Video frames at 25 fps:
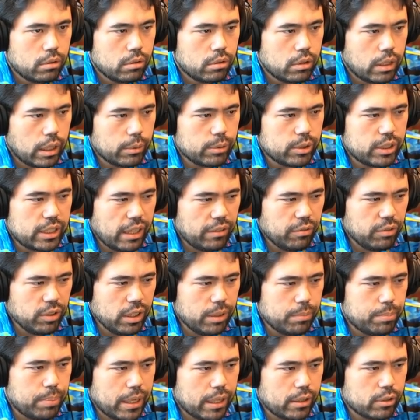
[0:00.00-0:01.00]
I was definitely
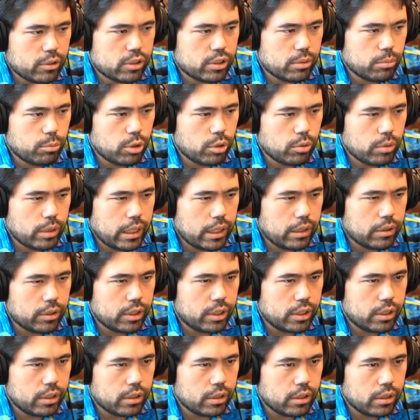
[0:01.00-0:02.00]
better somewhere around
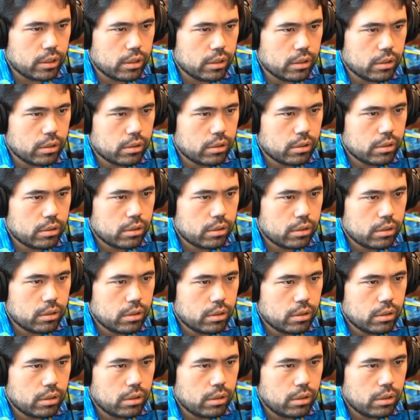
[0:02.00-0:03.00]
here.
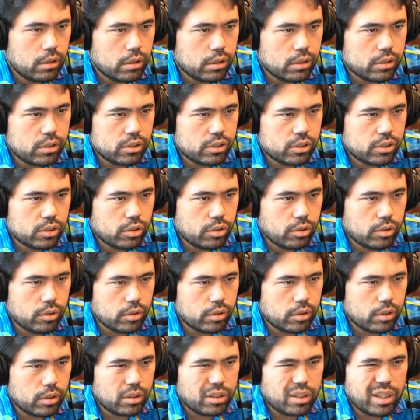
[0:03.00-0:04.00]
This is cur
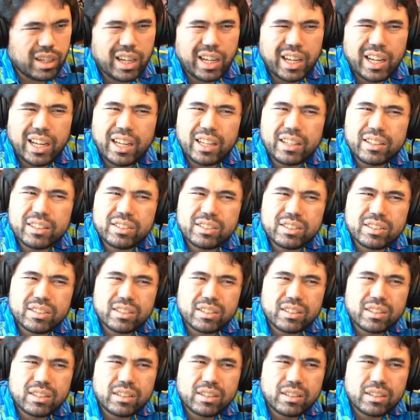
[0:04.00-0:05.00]
uh this is
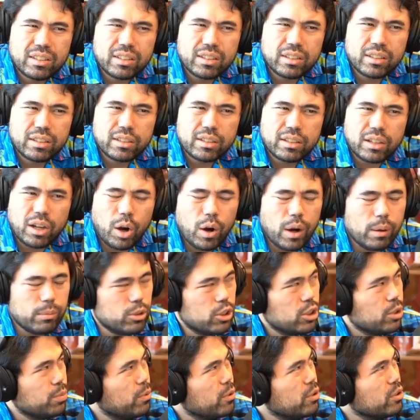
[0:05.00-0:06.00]
Oh, I'm
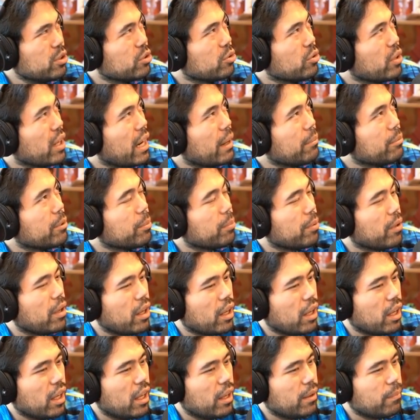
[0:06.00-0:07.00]
just supposed to grab the
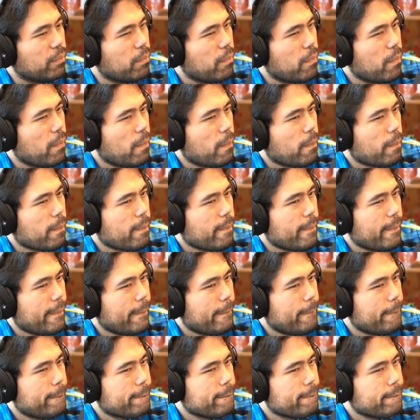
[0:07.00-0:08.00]
pawn.
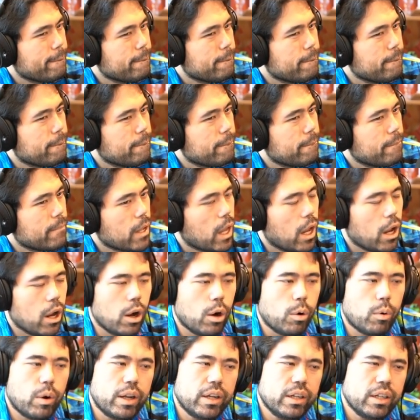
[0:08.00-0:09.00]

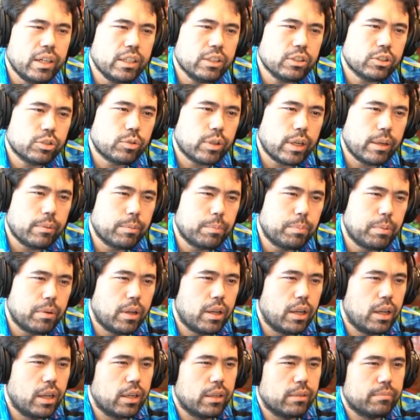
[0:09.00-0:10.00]
Oh, why didn't I just grab the
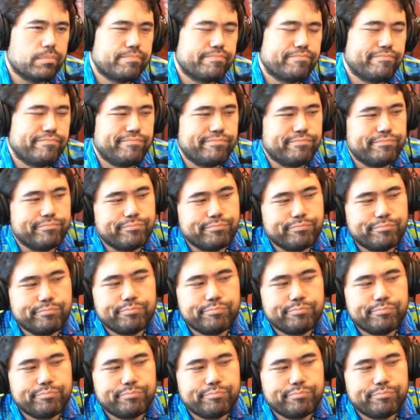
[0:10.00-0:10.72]
pawn? Hmm.